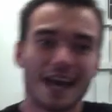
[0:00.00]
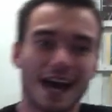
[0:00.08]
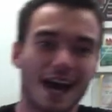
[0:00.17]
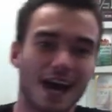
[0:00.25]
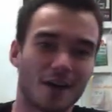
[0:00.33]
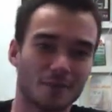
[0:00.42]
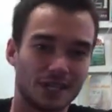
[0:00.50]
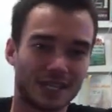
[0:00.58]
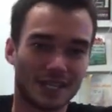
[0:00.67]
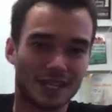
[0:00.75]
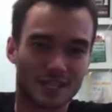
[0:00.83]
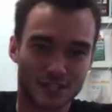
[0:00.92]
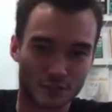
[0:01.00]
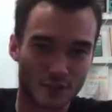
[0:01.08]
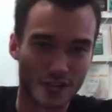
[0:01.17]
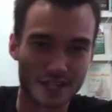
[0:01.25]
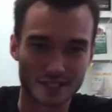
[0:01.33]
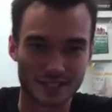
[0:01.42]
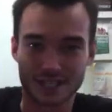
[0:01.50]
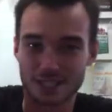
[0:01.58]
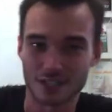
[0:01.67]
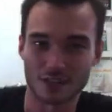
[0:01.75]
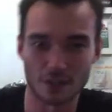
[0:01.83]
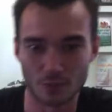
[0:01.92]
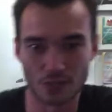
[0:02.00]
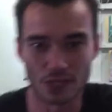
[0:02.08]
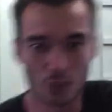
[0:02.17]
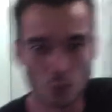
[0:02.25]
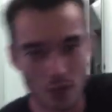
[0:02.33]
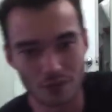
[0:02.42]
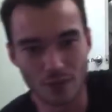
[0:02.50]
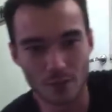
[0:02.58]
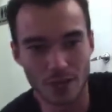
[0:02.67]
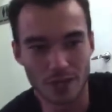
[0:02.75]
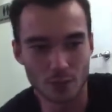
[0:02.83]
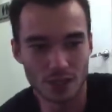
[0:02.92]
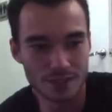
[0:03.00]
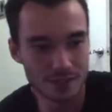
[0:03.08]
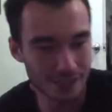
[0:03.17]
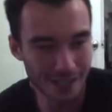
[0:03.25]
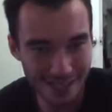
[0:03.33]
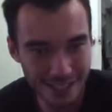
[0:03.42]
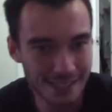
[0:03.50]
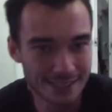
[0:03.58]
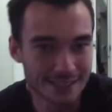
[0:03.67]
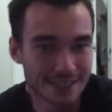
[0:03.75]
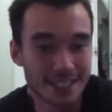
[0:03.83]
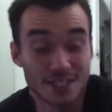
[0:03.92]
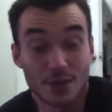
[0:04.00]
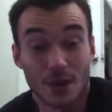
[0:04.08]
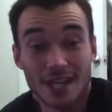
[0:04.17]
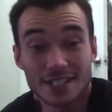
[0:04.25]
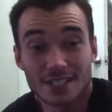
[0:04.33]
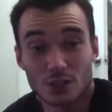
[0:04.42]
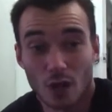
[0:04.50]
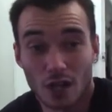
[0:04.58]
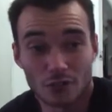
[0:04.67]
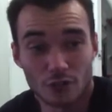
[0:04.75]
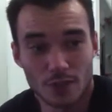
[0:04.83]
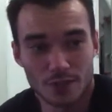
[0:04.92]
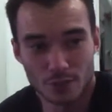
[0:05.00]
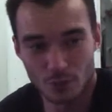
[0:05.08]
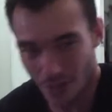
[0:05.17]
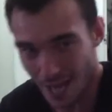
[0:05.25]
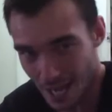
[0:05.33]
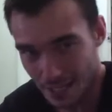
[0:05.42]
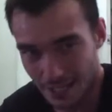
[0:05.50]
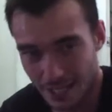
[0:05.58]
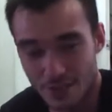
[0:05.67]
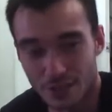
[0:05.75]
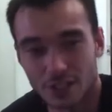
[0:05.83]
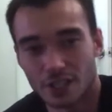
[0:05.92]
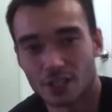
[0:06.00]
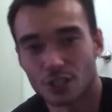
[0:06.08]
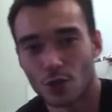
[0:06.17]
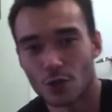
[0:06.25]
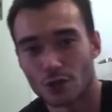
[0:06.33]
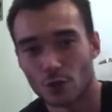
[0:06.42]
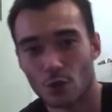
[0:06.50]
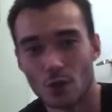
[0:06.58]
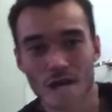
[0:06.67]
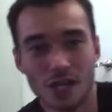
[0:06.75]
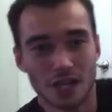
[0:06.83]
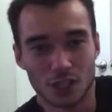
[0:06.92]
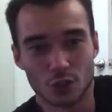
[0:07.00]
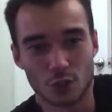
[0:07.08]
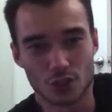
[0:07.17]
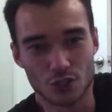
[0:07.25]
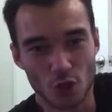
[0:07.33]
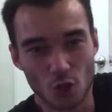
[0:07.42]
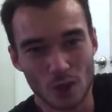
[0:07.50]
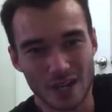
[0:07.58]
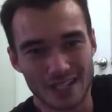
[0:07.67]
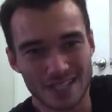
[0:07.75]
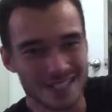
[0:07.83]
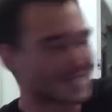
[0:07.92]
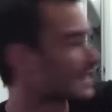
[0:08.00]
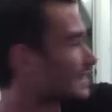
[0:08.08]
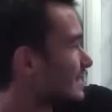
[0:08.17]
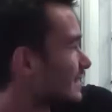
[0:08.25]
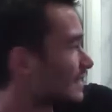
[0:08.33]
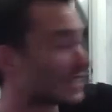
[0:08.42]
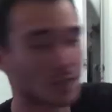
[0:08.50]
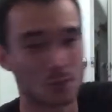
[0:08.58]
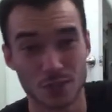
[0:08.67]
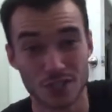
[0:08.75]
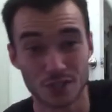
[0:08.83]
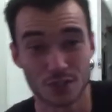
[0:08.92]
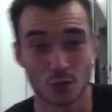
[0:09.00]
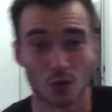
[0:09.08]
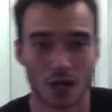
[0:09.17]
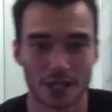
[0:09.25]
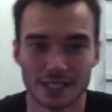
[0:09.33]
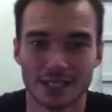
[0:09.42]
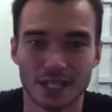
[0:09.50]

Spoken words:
Serratus anterior being one of the main ones, okay? So 8 to 12 reps through that, and then you're gonna go through your doorway assisted pistol squat.